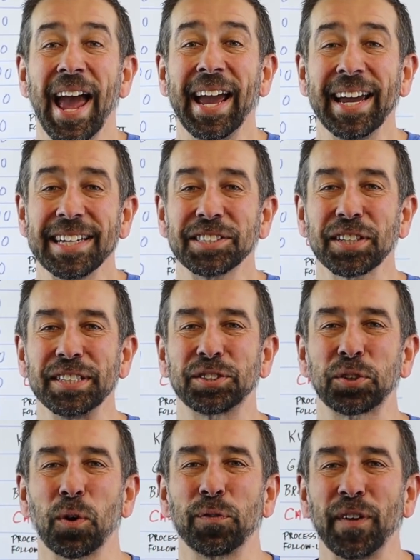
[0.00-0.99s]
Hey Age Lead
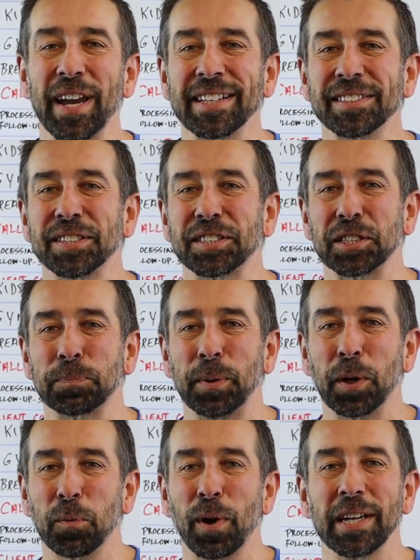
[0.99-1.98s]
Store fans, this is
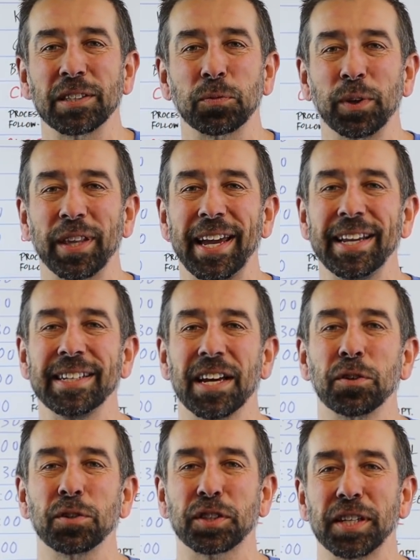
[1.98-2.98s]
Bill Rice with
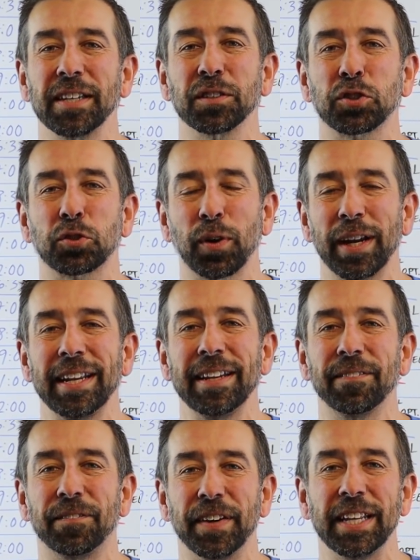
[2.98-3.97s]
another sales
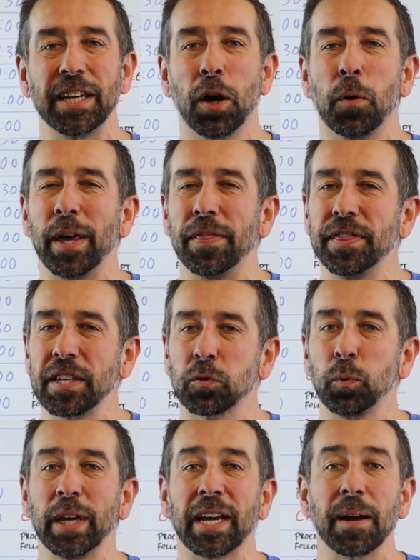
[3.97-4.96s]
training video, and
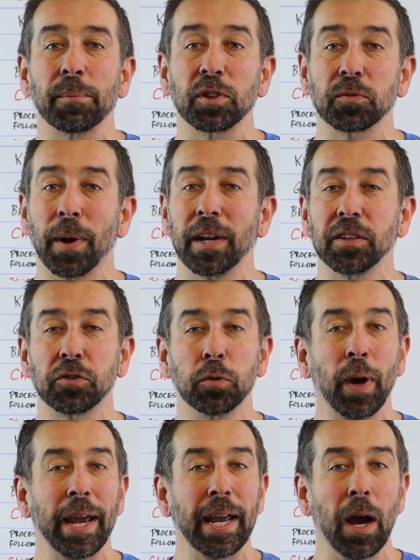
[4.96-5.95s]
this week I'm responding
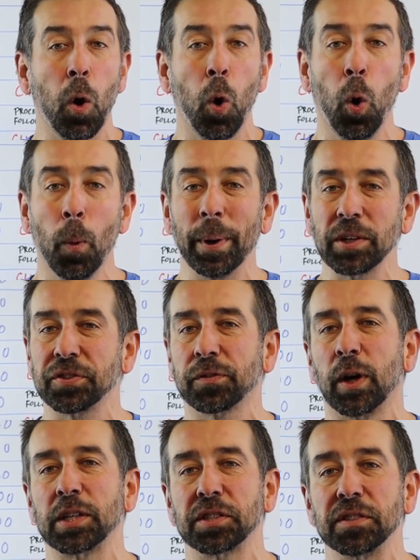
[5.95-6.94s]
to a whole bunch of
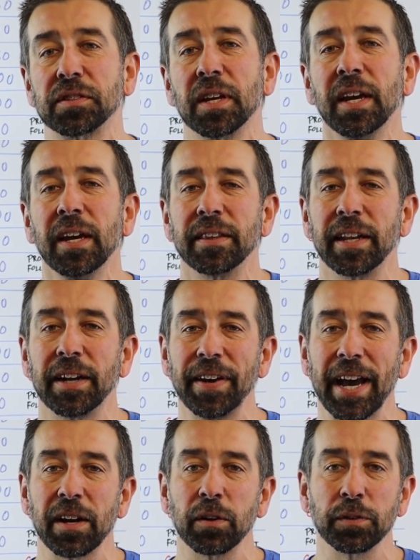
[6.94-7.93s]
questions that I've
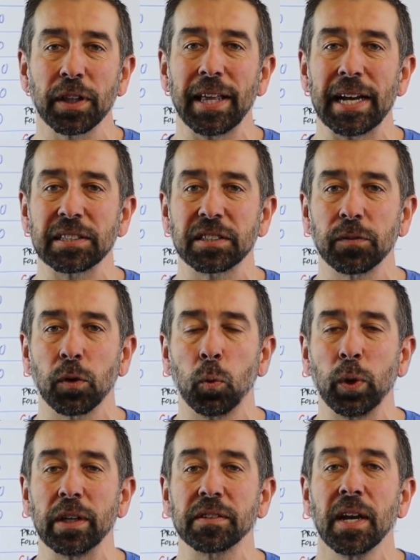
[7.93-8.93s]
had over the last several
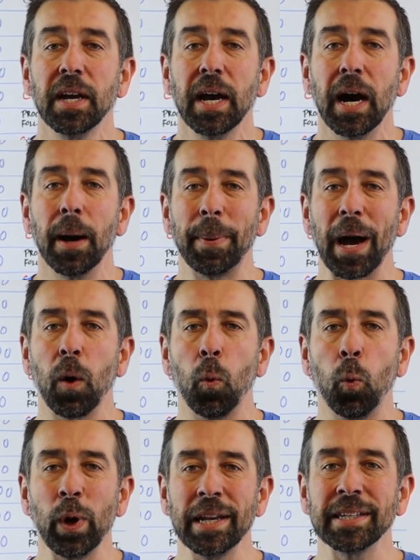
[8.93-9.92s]
weeks
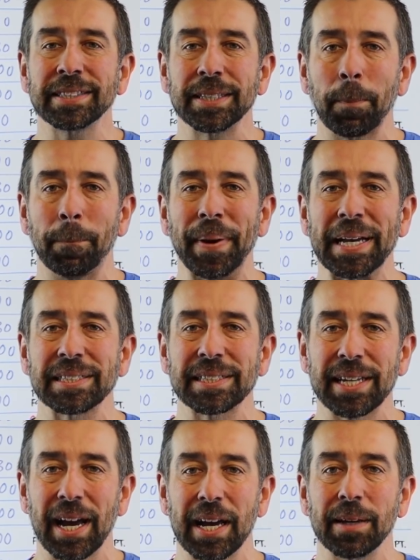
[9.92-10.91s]
about when is the
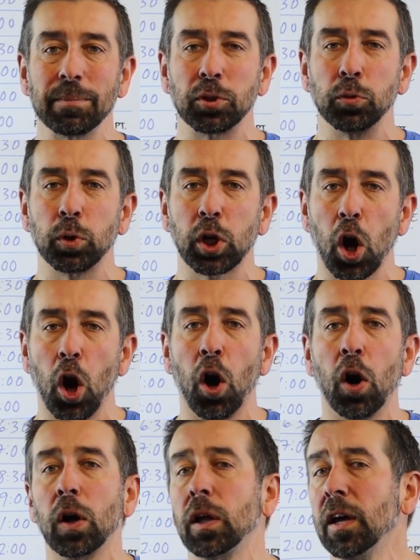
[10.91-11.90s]
best time to
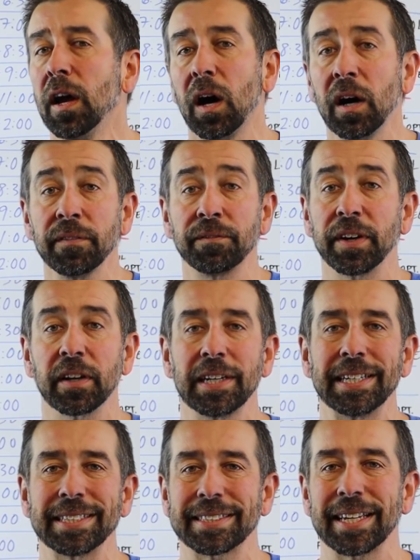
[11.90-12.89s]
call on
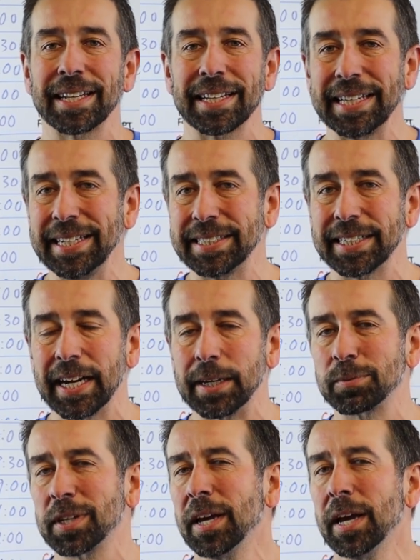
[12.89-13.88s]
various lead
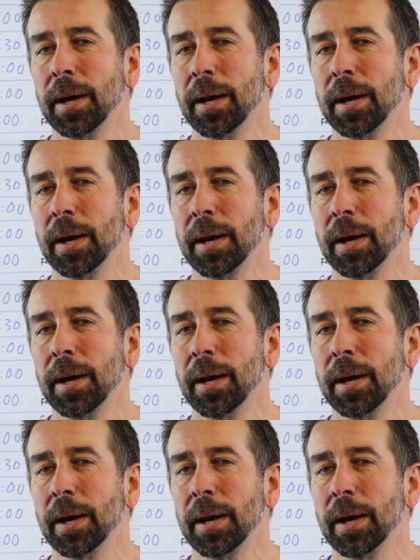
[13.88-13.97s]
types.